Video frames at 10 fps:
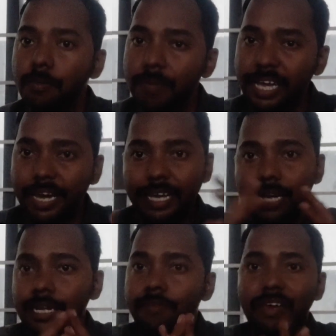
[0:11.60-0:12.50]

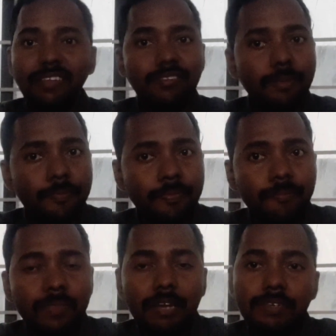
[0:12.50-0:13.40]
mechanical device
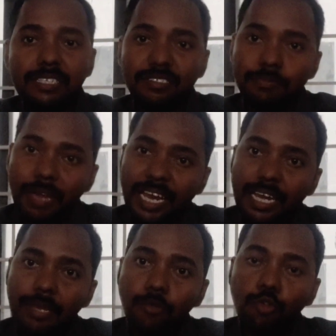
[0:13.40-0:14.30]
which is
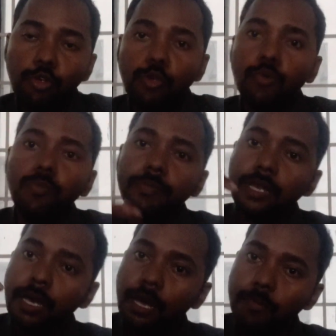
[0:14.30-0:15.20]
mainly used to
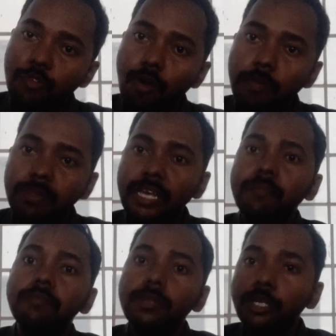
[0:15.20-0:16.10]
absorb the
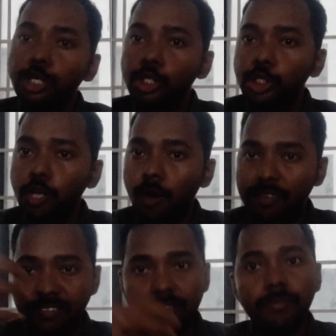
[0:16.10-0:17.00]

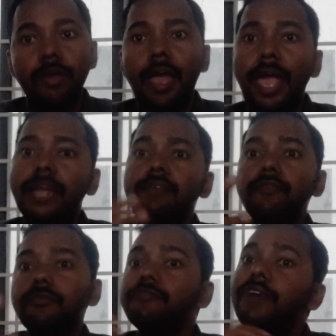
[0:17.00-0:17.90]
shocks and
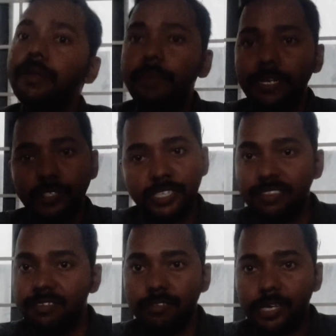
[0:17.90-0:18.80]

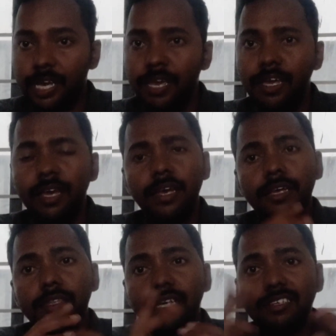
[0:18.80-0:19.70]
vibrations. Okay,
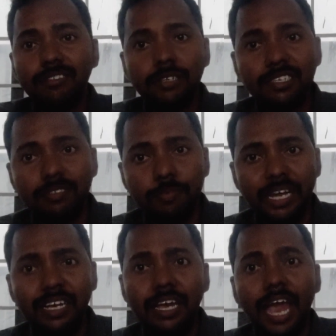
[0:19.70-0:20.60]
there is a
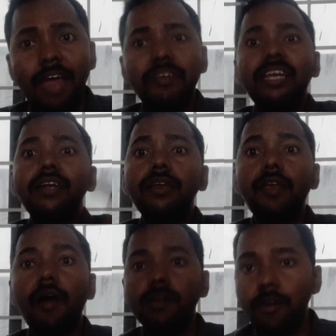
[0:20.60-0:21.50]
spring having
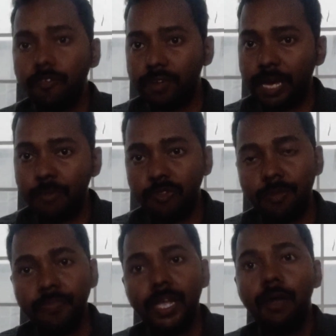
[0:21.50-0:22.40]
lot of types.
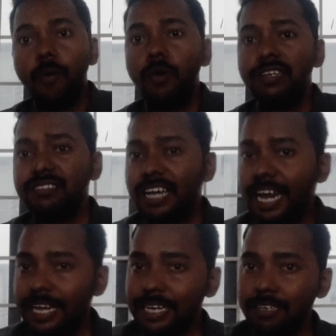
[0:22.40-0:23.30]
One is
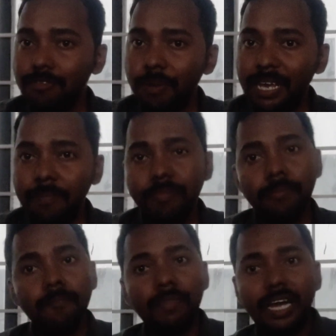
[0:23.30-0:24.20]
helical
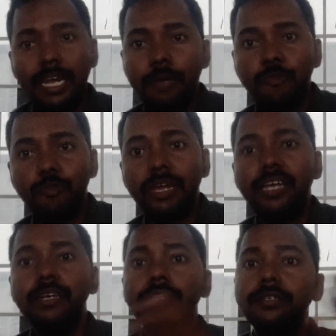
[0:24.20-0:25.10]
spring, leaf
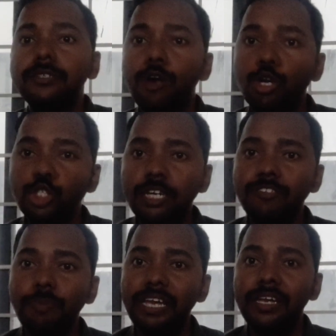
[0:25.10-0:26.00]
spring, torsional
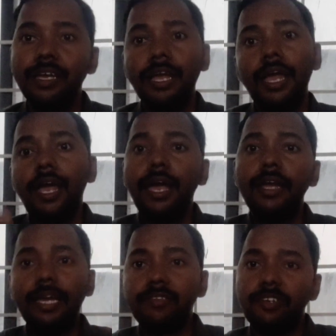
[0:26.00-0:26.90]
spring,
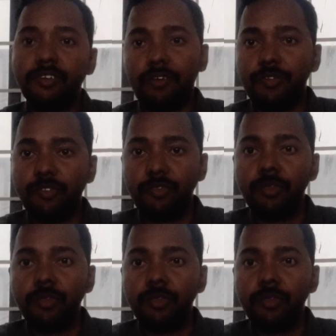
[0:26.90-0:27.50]
and etc.